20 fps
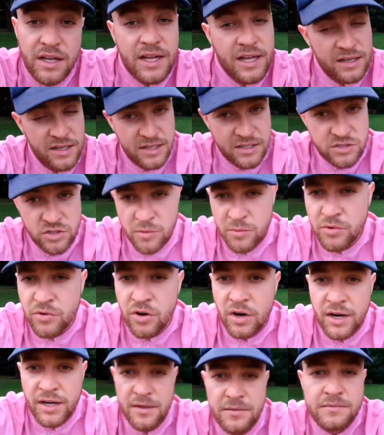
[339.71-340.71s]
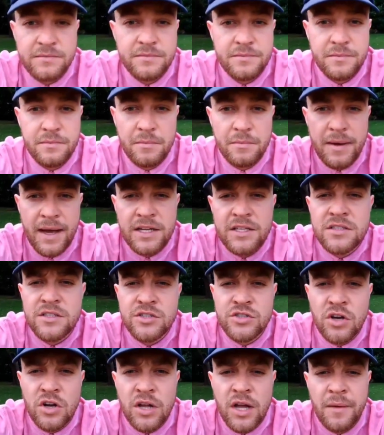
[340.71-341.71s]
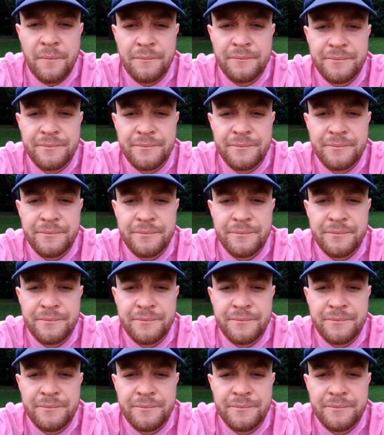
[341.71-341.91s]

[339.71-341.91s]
and has stopped crying. Back to the soccer.